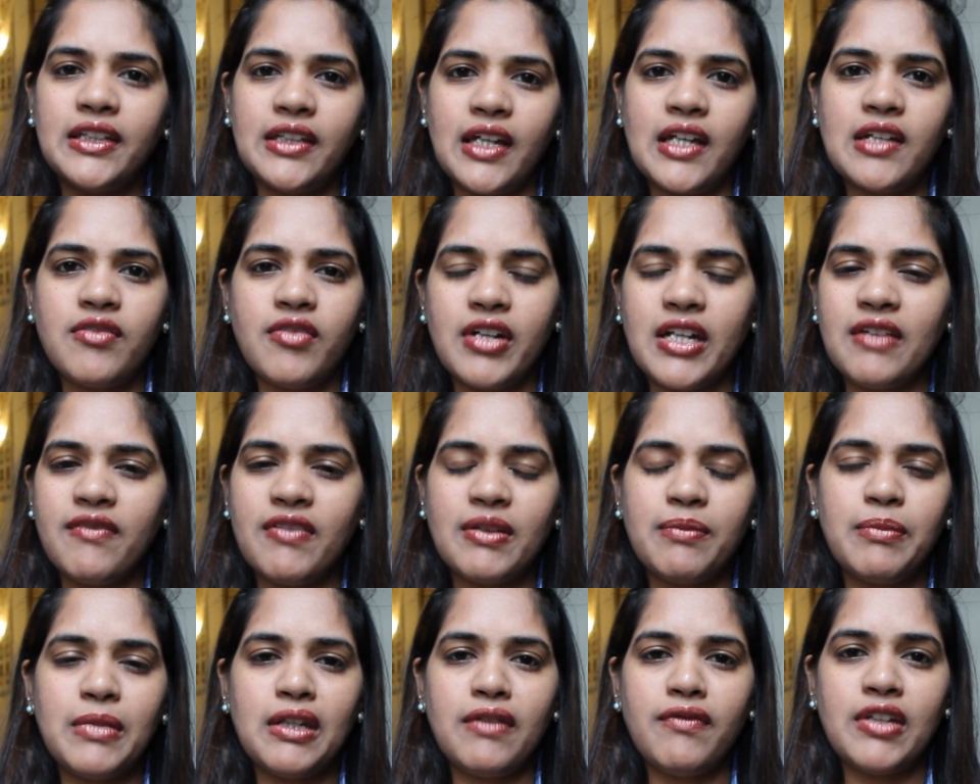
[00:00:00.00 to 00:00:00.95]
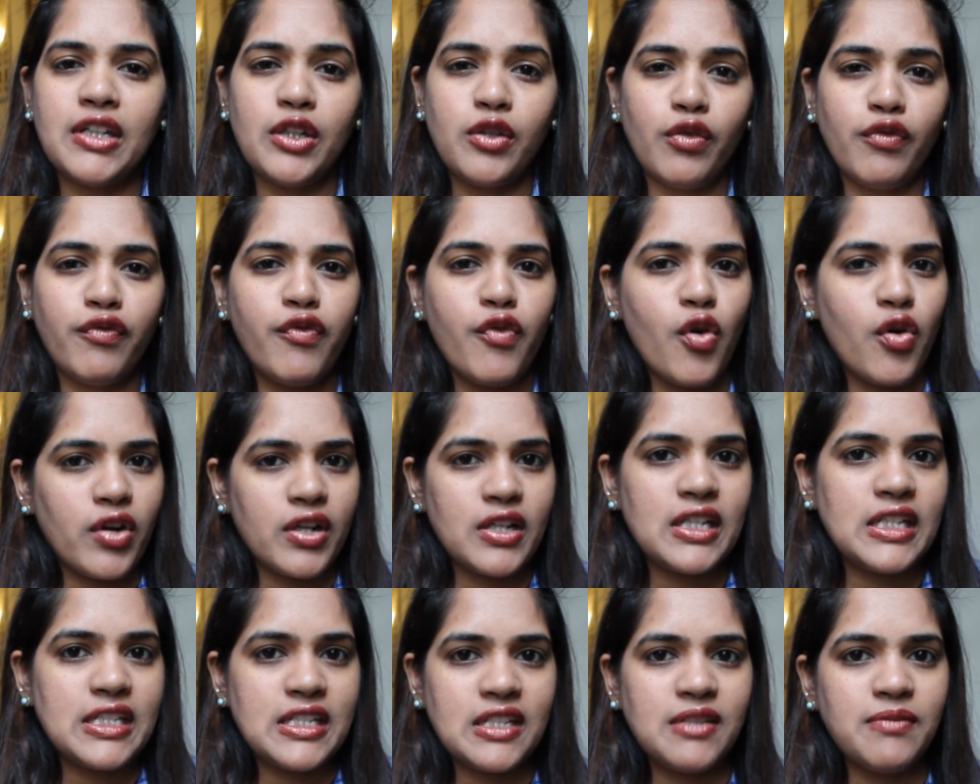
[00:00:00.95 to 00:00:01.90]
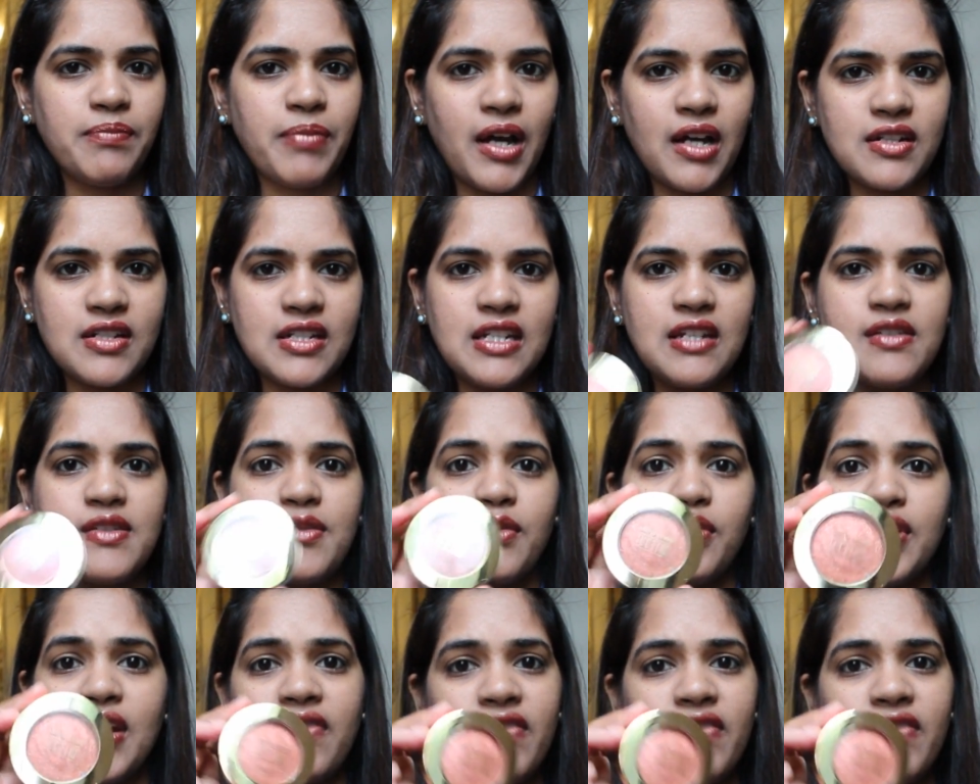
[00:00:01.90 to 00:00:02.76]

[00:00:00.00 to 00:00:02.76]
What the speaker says: Get Ready With Me video for an Indian party, so